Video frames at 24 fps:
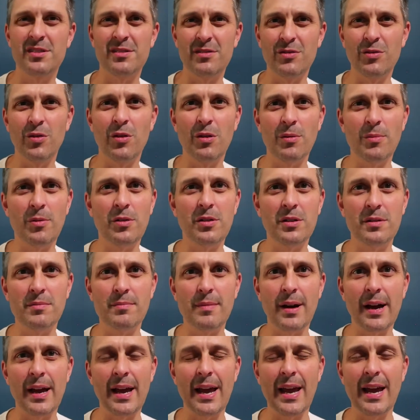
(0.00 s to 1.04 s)
normal in
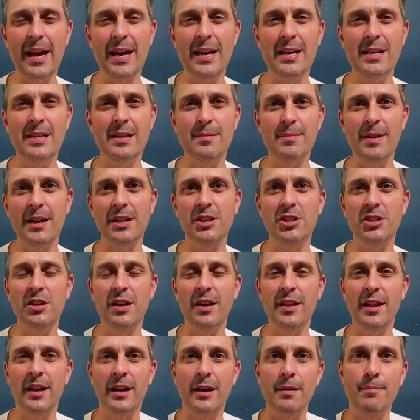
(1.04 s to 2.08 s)
my hand. I'm not sure
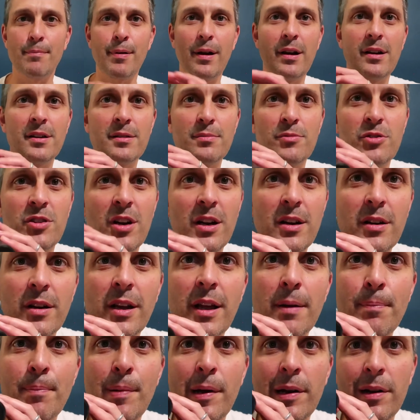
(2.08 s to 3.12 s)
how that compares. I'm trying to
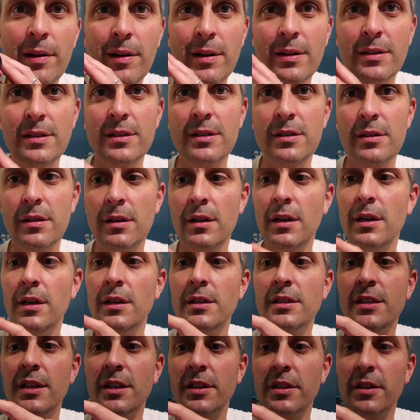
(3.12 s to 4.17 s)
get better at
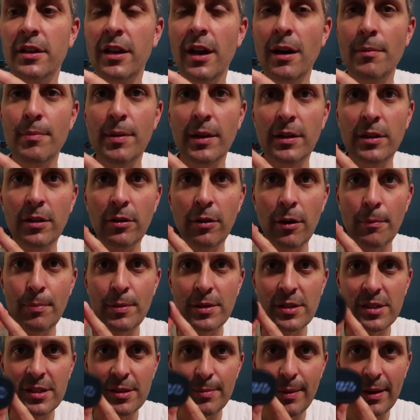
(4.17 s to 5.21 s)
telling you how big the grip
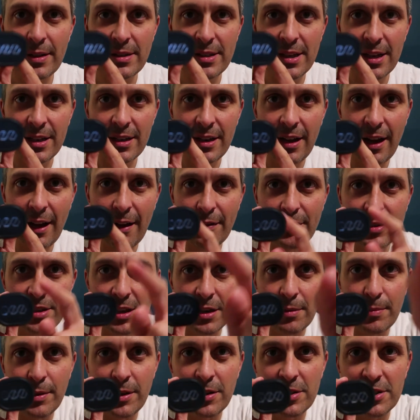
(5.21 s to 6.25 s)
is. It's about 10.5
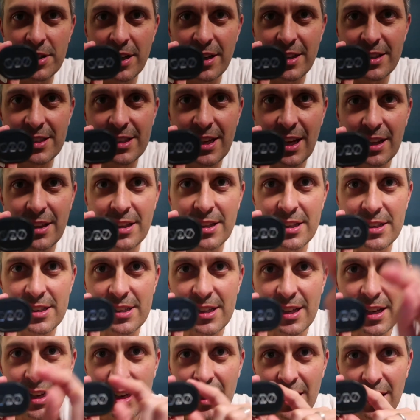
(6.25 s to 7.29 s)
centimeters, and it's got this,
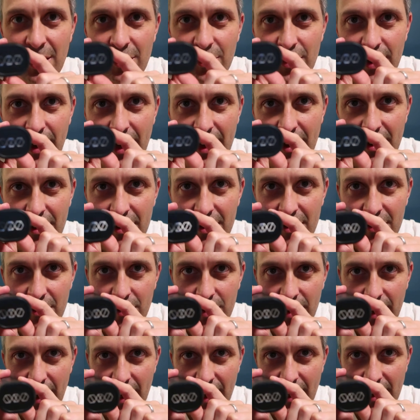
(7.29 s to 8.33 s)
what
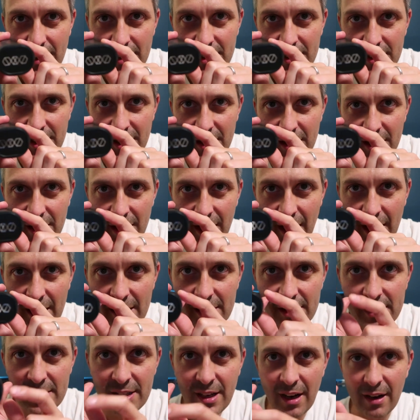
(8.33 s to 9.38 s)
I see
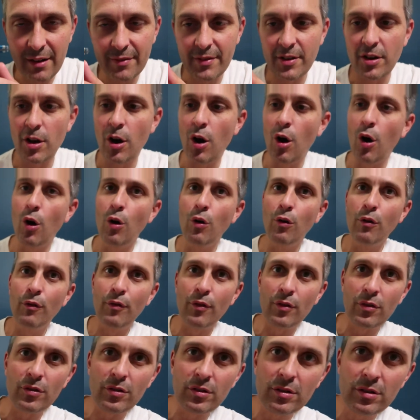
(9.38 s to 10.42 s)
as kind of an
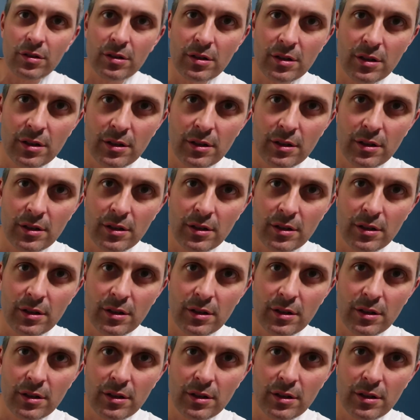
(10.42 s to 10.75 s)
oval